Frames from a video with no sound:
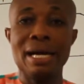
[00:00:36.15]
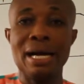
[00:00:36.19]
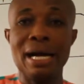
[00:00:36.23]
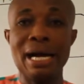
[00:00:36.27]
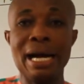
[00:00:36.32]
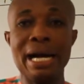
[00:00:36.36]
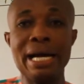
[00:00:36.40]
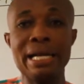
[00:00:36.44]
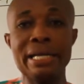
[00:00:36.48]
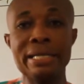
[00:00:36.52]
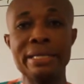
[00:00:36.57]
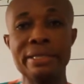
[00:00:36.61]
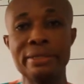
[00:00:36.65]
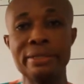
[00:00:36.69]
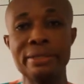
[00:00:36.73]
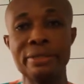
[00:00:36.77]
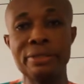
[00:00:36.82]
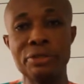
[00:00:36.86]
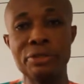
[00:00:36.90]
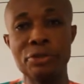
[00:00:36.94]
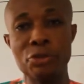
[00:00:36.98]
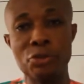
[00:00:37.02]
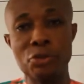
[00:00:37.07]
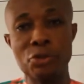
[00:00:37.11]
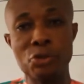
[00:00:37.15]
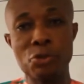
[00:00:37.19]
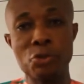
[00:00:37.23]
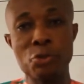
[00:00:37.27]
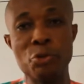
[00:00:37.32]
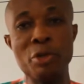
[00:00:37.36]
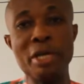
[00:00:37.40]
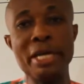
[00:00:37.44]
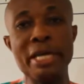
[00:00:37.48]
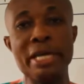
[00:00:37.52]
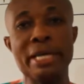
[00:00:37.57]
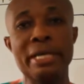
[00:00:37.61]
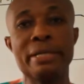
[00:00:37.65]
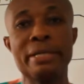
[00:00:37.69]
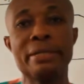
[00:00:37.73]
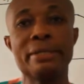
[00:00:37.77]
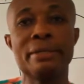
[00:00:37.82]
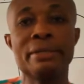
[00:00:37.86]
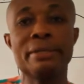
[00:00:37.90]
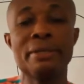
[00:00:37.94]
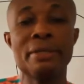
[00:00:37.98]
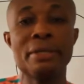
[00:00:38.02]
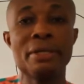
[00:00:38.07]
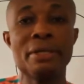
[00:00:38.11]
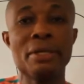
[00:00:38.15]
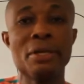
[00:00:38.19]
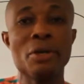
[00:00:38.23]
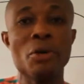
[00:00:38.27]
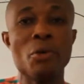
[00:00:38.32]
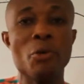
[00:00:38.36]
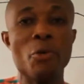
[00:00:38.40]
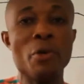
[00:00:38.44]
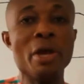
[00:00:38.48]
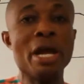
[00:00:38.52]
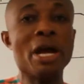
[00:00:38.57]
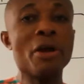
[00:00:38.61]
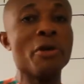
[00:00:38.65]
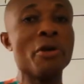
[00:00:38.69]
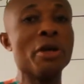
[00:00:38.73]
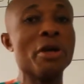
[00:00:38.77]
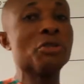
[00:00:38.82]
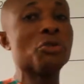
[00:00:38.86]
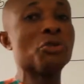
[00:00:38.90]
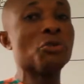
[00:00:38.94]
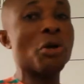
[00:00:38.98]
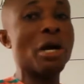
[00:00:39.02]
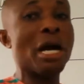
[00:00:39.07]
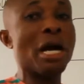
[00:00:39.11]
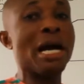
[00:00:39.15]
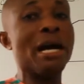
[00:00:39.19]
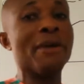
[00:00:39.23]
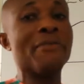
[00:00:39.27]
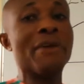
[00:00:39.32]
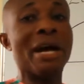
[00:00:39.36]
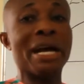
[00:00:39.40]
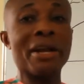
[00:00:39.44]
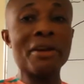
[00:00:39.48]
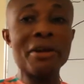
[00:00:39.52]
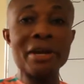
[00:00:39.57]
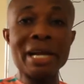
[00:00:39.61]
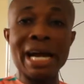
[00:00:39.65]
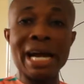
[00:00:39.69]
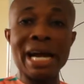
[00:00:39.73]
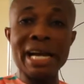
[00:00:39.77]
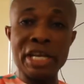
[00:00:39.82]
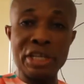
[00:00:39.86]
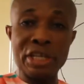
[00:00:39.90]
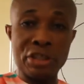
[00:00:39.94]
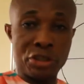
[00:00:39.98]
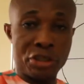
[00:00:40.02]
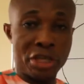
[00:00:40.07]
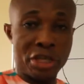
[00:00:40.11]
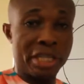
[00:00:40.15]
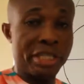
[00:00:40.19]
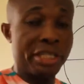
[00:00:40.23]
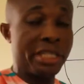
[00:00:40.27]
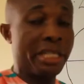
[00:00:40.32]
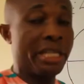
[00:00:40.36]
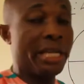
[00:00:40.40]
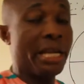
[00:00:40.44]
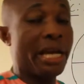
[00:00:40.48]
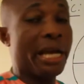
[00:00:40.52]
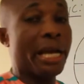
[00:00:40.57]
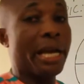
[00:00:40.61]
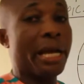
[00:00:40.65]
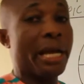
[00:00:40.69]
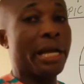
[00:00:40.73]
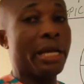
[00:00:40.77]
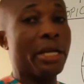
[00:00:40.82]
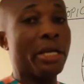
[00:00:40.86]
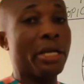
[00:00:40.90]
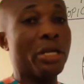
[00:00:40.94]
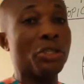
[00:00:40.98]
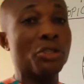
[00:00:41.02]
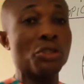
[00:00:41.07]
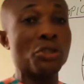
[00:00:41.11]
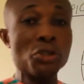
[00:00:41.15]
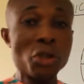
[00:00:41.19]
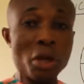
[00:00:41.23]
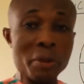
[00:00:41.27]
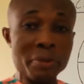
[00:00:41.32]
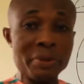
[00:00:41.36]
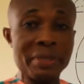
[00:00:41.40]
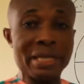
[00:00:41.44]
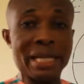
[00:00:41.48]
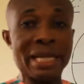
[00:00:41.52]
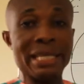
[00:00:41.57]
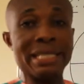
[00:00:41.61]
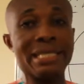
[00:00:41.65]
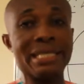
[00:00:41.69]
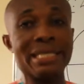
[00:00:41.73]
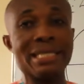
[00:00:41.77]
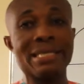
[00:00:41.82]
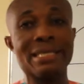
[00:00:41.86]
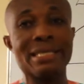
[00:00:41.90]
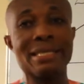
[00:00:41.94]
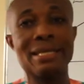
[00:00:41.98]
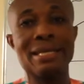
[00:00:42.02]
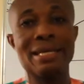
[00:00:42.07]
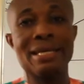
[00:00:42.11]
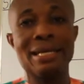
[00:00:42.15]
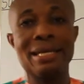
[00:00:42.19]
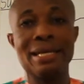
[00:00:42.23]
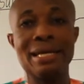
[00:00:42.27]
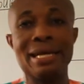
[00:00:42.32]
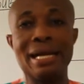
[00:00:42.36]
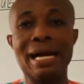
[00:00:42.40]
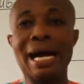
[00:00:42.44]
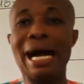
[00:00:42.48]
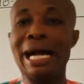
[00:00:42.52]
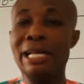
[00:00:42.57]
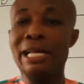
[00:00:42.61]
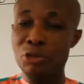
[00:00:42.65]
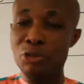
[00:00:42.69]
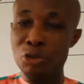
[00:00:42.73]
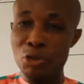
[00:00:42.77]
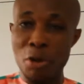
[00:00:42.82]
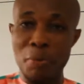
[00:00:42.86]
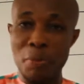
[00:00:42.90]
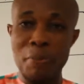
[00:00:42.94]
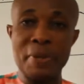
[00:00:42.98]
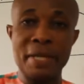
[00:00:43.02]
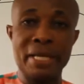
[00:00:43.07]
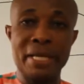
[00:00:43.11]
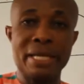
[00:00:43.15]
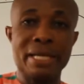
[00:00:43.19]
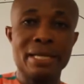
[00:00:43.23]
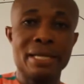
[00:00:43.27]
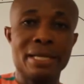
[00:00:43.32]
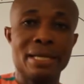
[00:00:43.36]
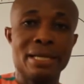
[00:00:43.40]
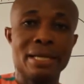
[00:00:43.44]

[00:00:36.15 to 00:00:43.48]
And today, we are going to have another interesting subject and topic.